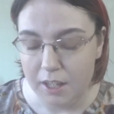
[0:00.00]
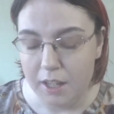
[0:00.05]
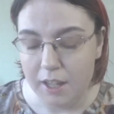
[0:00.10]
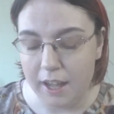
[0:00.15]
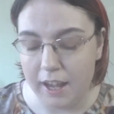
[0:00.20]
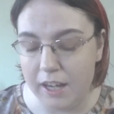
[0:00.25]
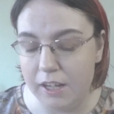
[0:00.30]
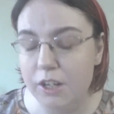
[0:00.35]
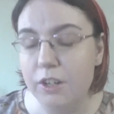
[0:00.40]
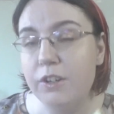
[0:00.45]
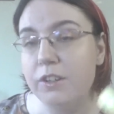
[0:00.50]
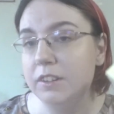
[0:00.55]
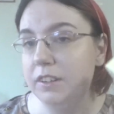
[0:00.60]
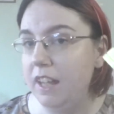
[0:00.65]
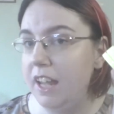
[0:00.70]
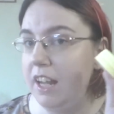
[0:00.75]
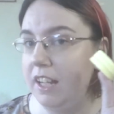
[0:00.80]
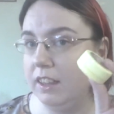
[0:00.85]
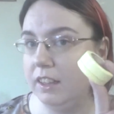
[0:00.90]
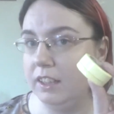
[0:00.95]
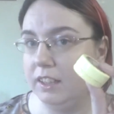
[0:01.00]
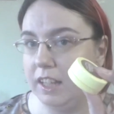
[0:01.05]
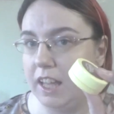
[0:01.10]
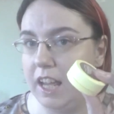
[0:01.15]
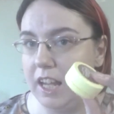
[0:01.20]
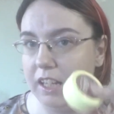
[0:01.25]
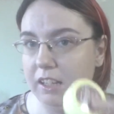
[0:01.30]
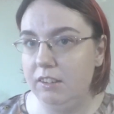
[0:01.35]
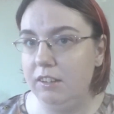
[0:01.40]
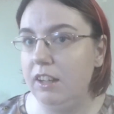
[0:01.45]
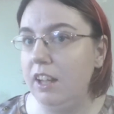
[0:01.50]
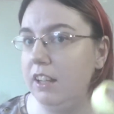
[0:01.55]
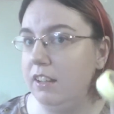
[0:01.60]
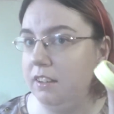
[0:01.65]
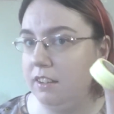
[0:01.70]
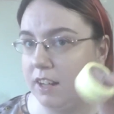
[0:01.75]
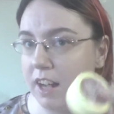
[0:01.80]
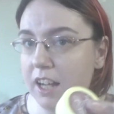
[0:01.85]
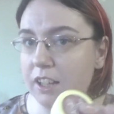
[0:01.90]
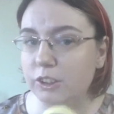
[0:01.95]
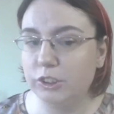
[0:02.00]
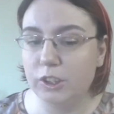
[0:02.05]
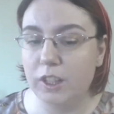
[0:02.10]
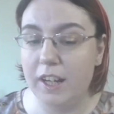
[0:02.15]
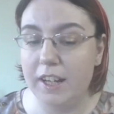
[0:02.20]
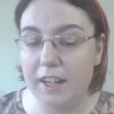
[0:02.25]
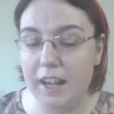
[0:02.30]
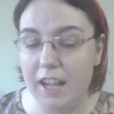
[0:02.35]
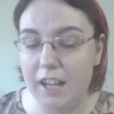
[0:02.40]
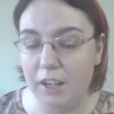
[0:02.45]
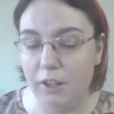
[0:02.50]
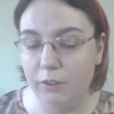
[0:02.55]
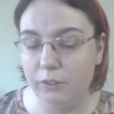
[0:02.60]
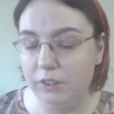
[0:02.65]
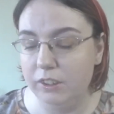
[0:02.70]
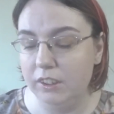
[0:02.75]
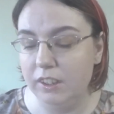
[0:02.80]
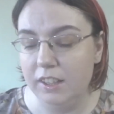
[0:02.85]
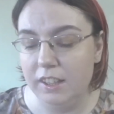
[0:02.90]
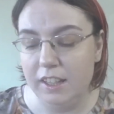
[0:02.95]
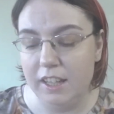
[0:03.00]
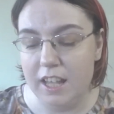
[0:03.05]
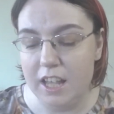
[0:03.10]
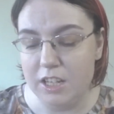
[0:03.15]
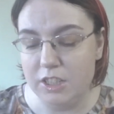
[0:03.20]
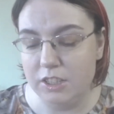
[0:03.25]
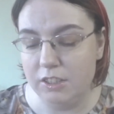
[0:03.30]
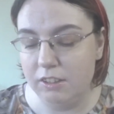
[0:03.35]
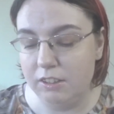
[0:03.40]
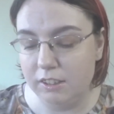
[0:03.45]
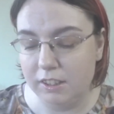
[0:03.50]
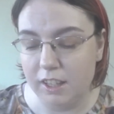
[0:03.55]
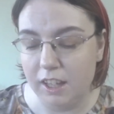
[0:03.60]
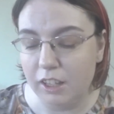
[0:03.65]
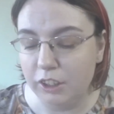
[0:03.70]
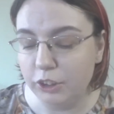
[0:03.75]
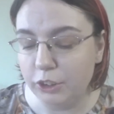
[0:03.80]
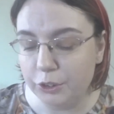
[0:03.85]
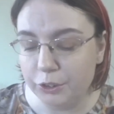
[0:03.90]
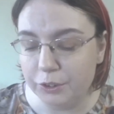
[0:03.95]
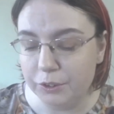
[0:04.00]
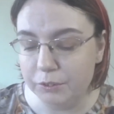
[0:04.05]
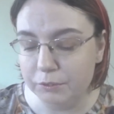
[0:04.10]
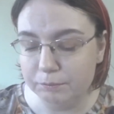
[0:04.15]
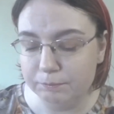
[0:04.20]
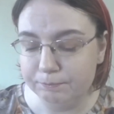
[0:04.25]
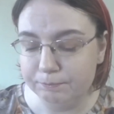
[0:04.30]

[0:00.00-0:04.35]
I know that ain't the case. It's not drying out. It's just the color.